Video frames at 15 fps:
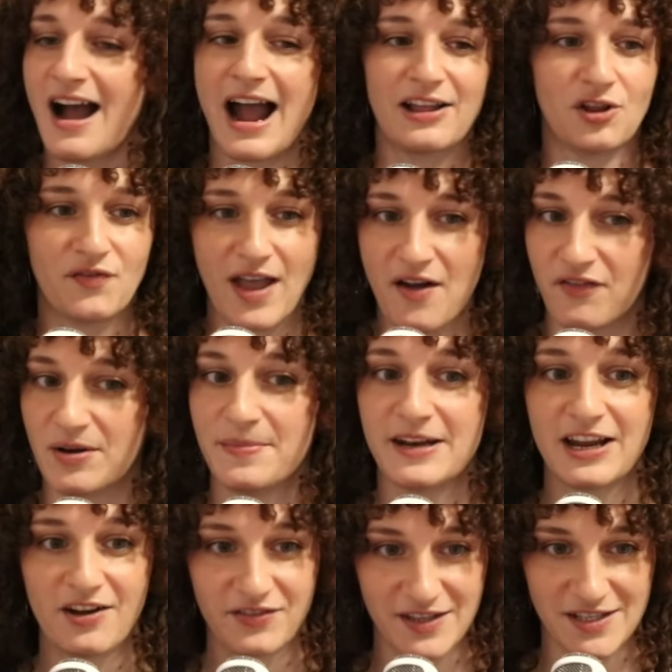I love
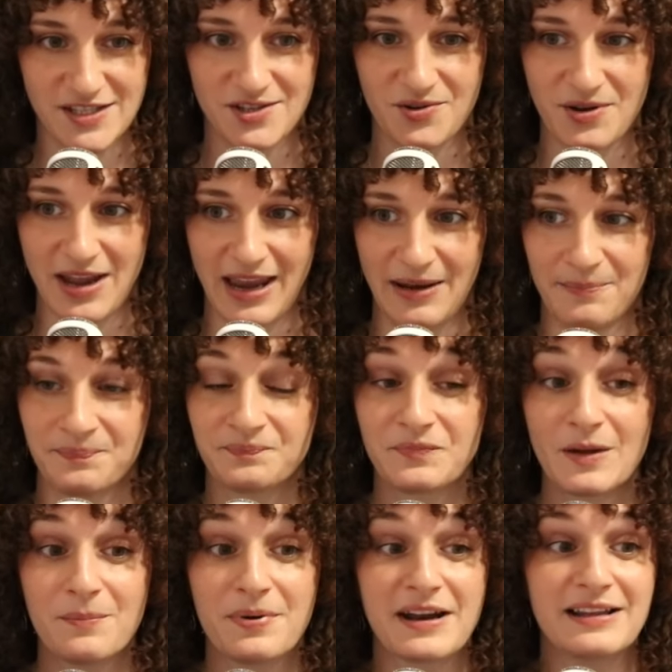everybody on this screen.
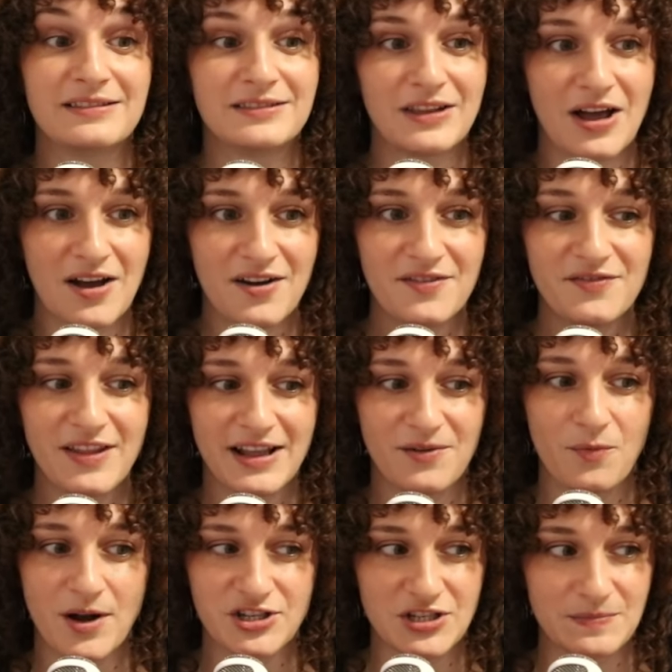But I love like
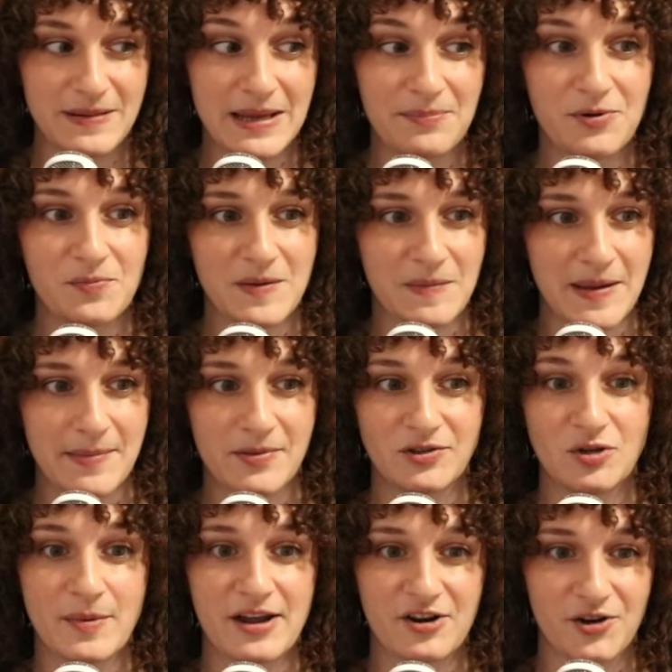watching people be people
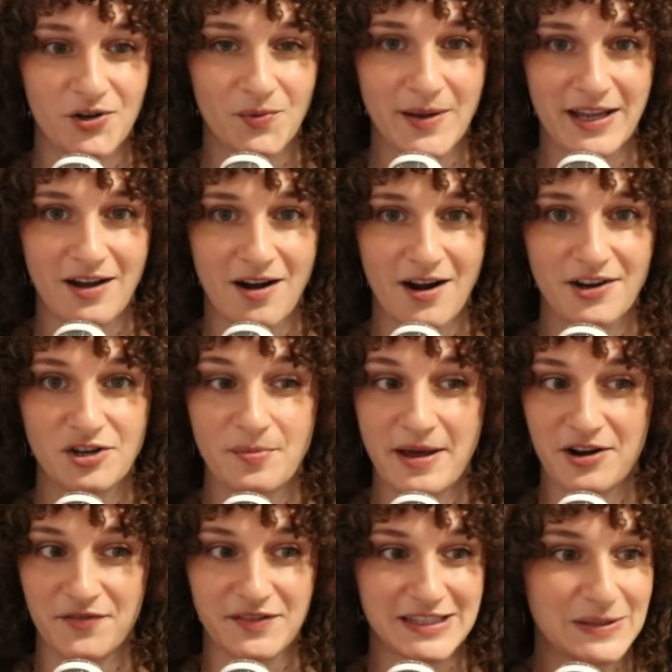no matter who we are, no
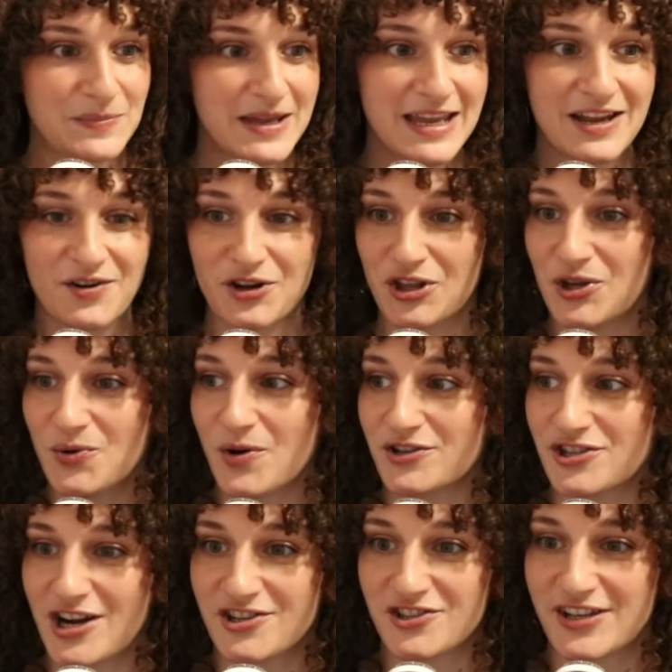matter if it's me or you or
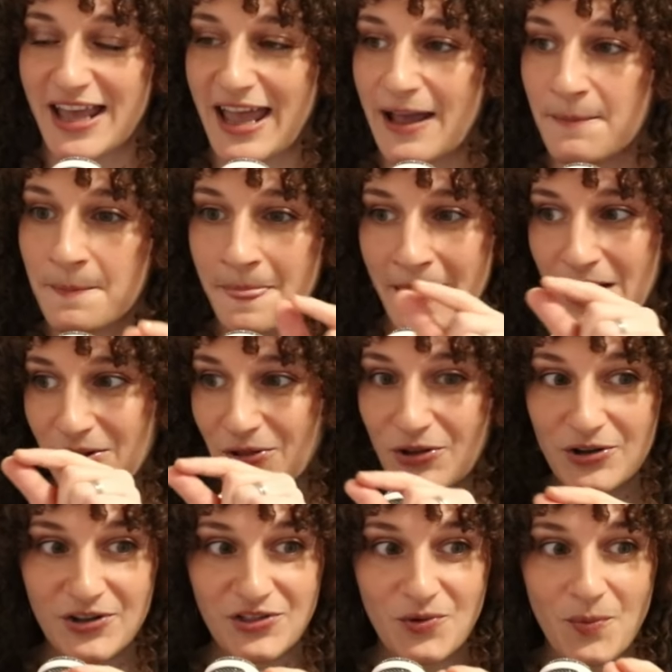Dr. K.
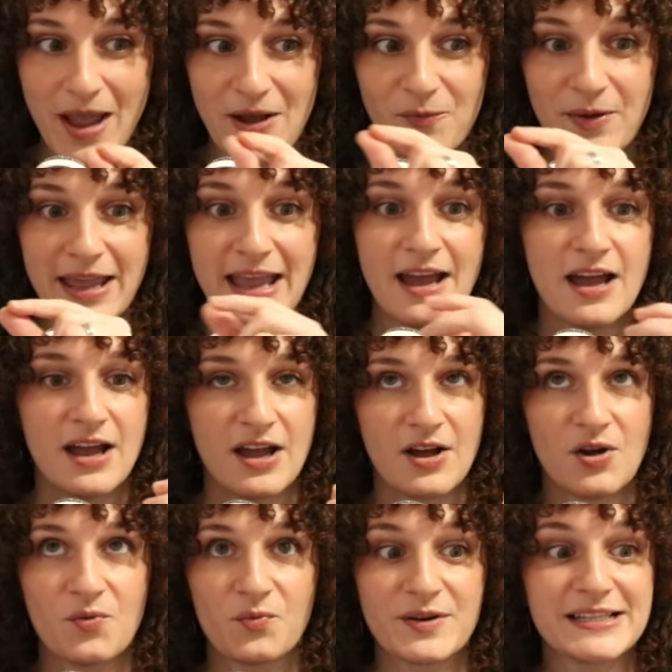Look at the way we
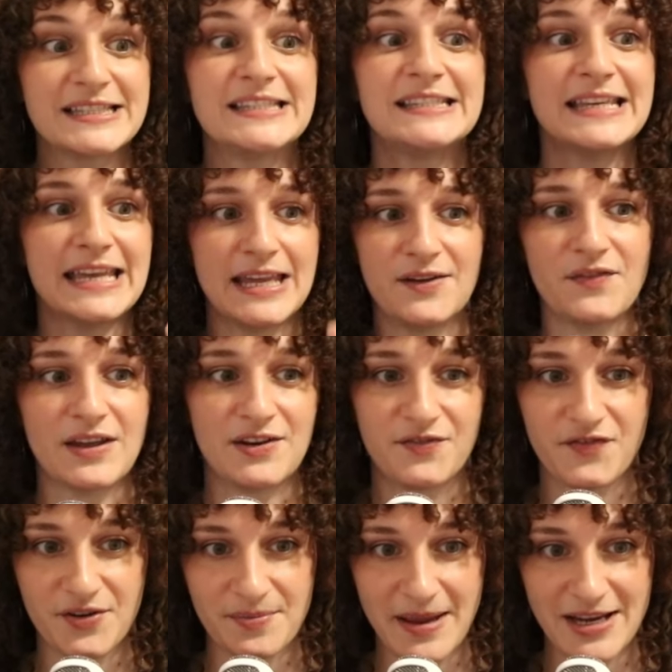receive
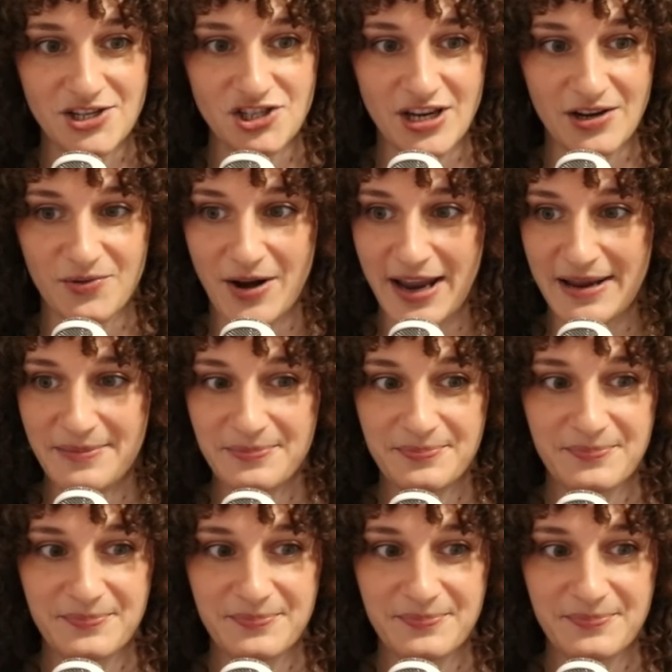information, right?